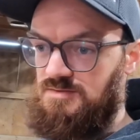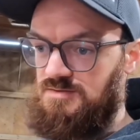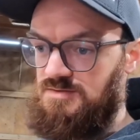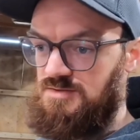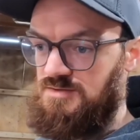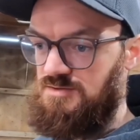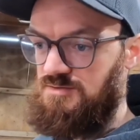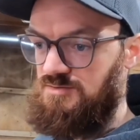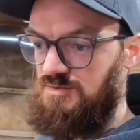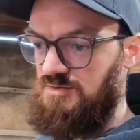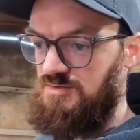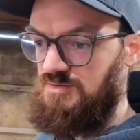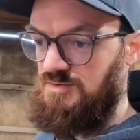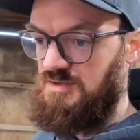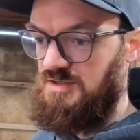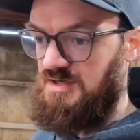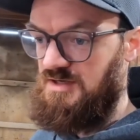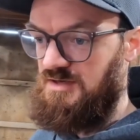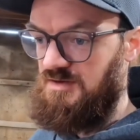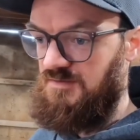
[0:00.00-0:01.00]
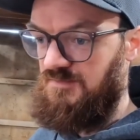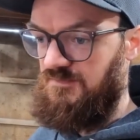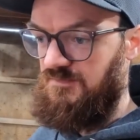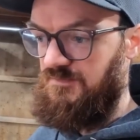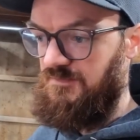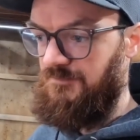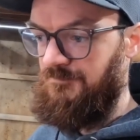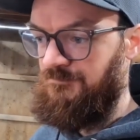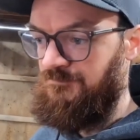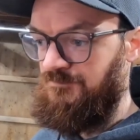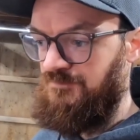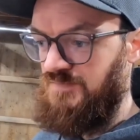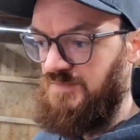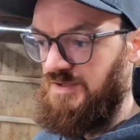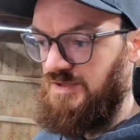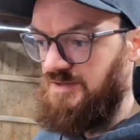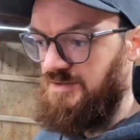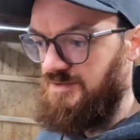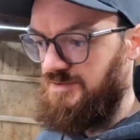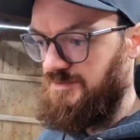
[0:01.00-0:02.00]
So we will have
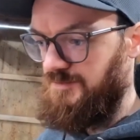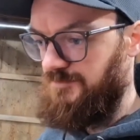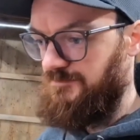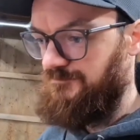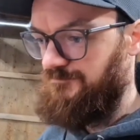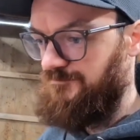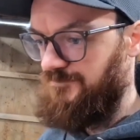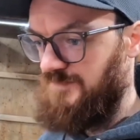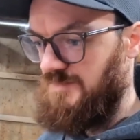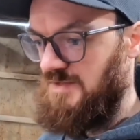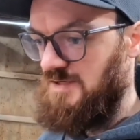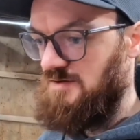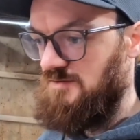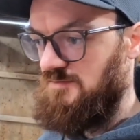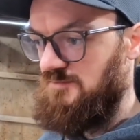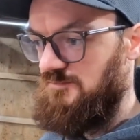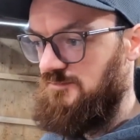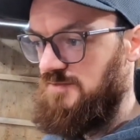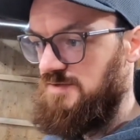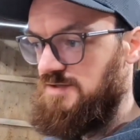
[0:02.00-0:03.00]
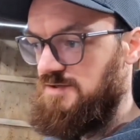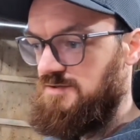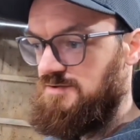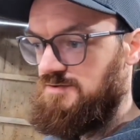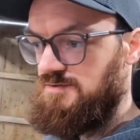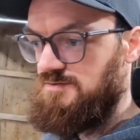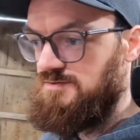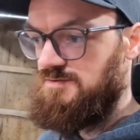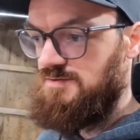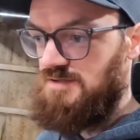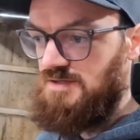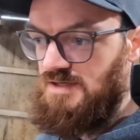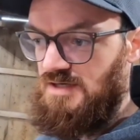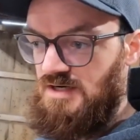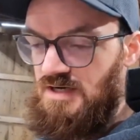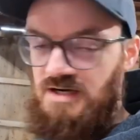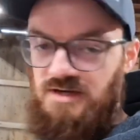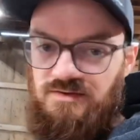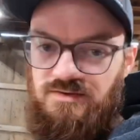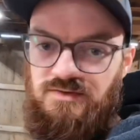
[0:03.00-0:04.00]
a video
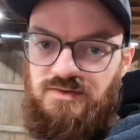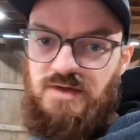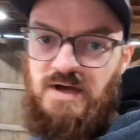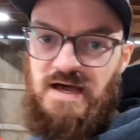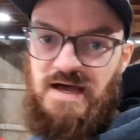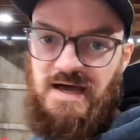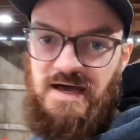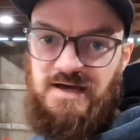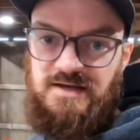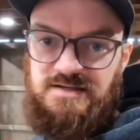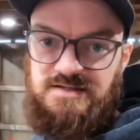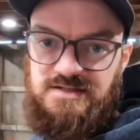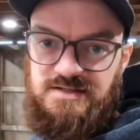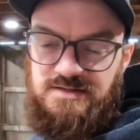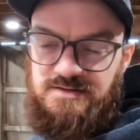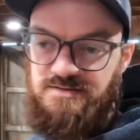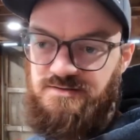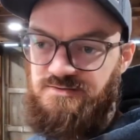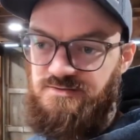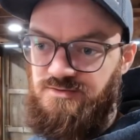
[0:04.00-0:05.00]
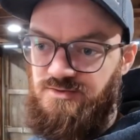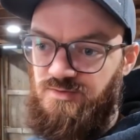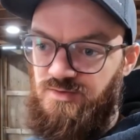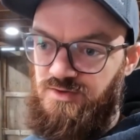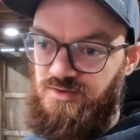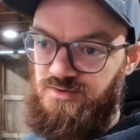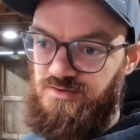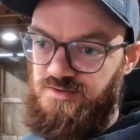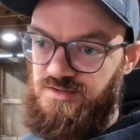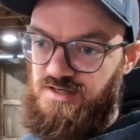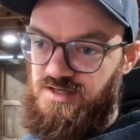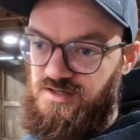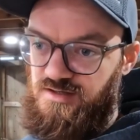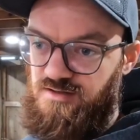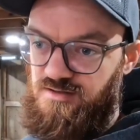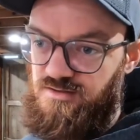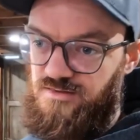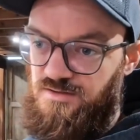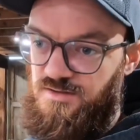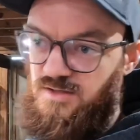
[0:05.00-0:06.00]
on that when we go
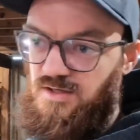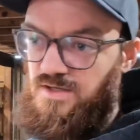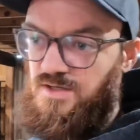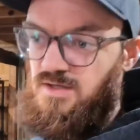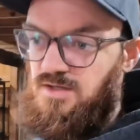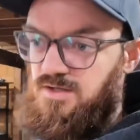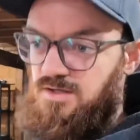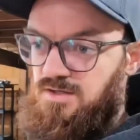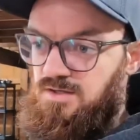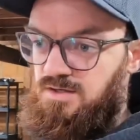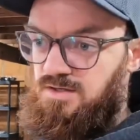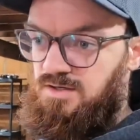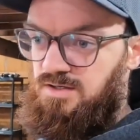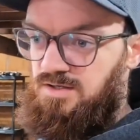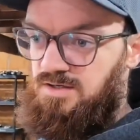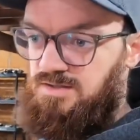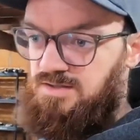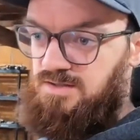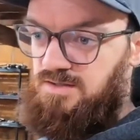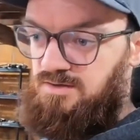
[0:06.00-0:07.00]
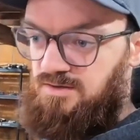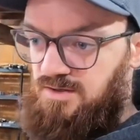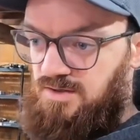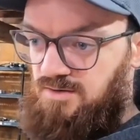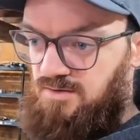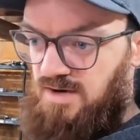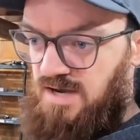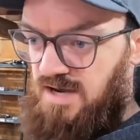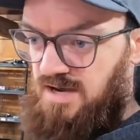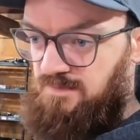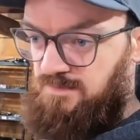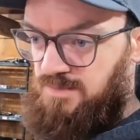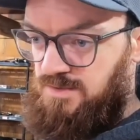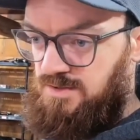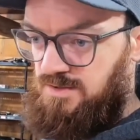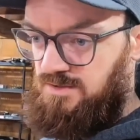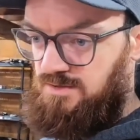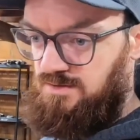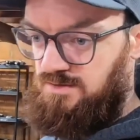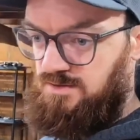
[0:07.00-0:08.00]
take it to go get wrapped
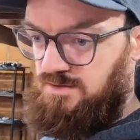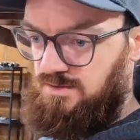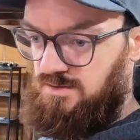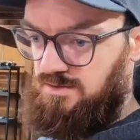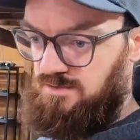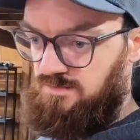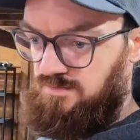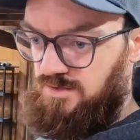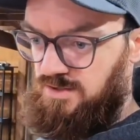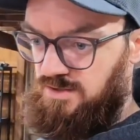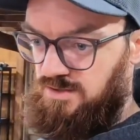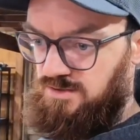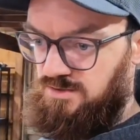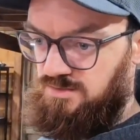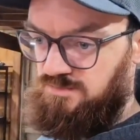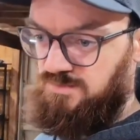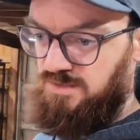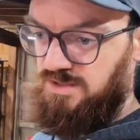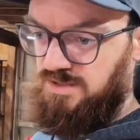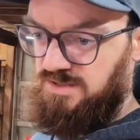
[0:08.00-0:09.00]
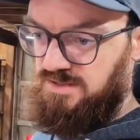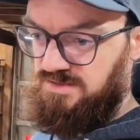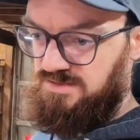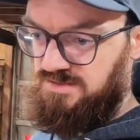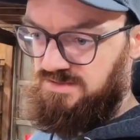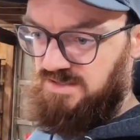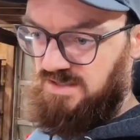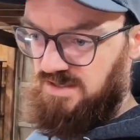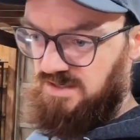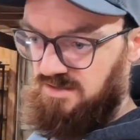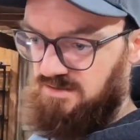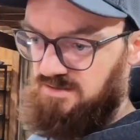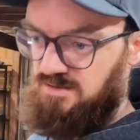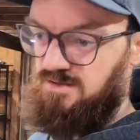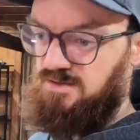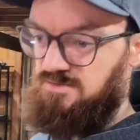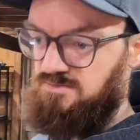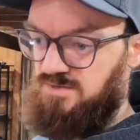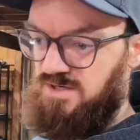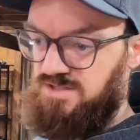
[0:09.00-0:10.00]
by our good buddies
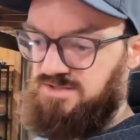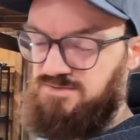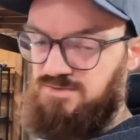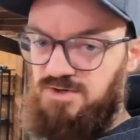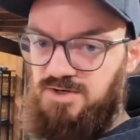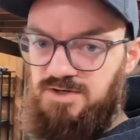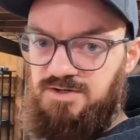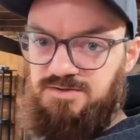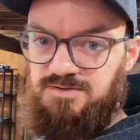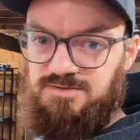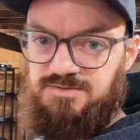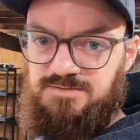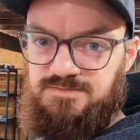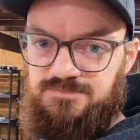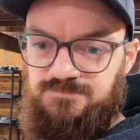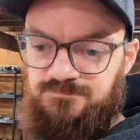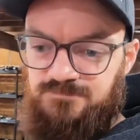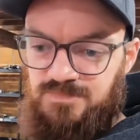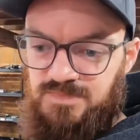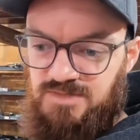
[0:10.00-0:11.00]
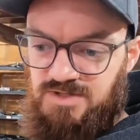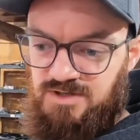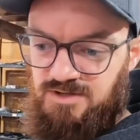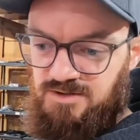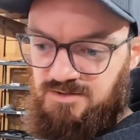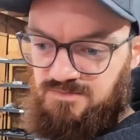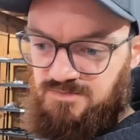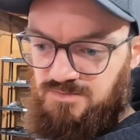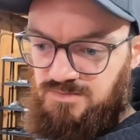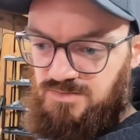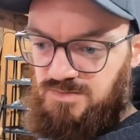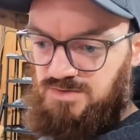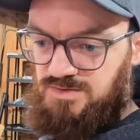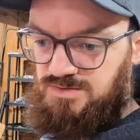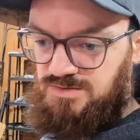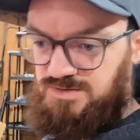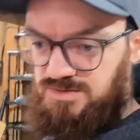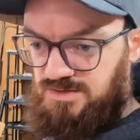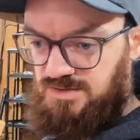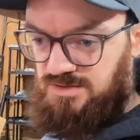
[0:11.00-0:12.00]
at Race One. Done
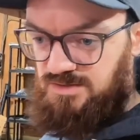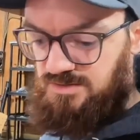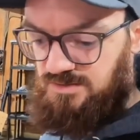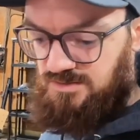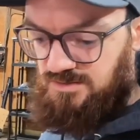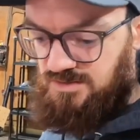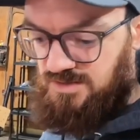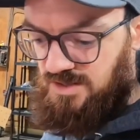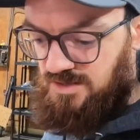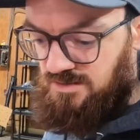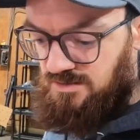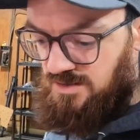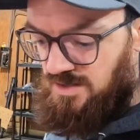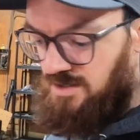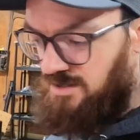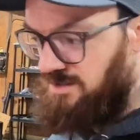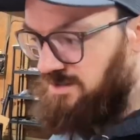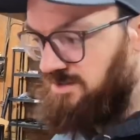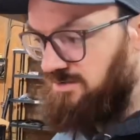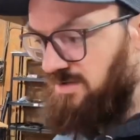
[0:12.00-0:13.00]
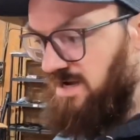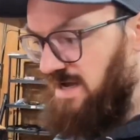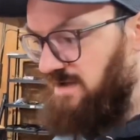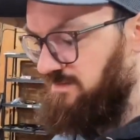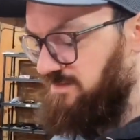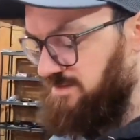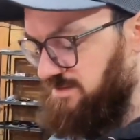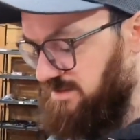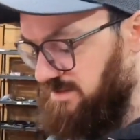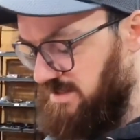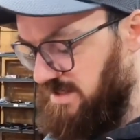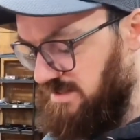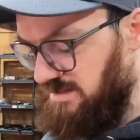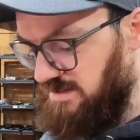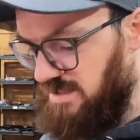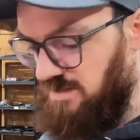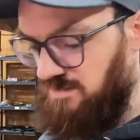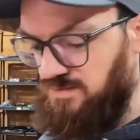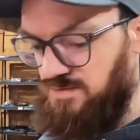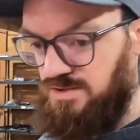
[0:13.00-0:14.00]
all our wraps the
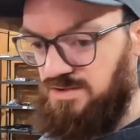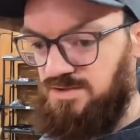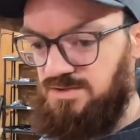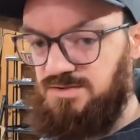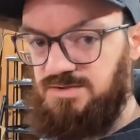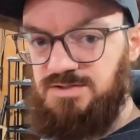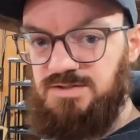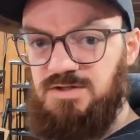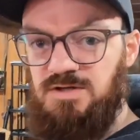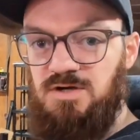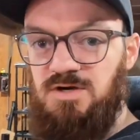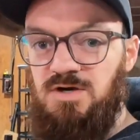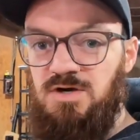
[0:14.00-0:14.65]
last couple years,